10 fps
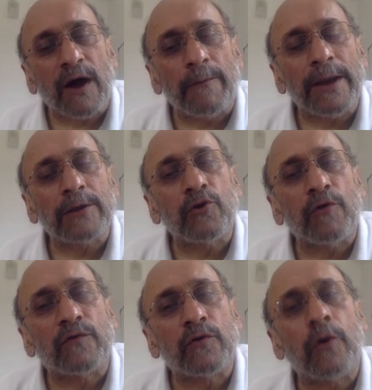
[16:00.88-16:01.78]
our pattern
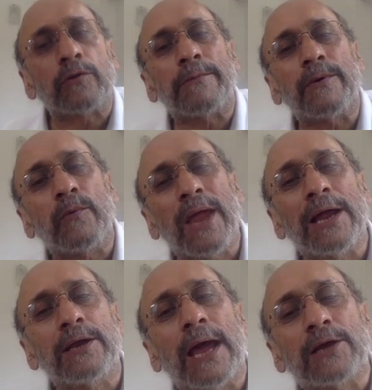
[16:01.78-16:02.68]
of growth. I mean, we
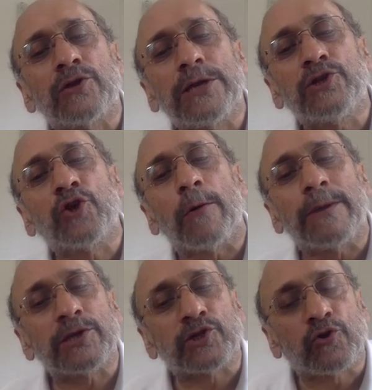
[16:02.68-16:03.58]
had actually
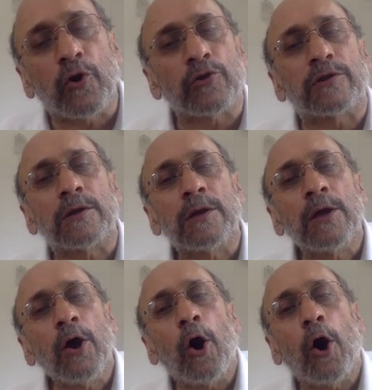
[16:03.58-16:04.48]
jobless growth
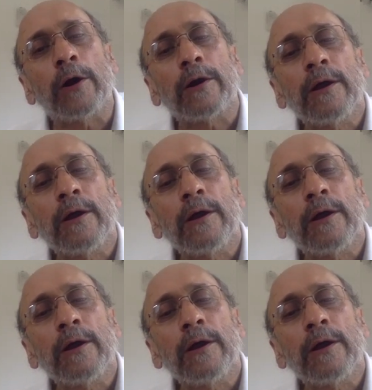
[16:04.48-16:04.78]
or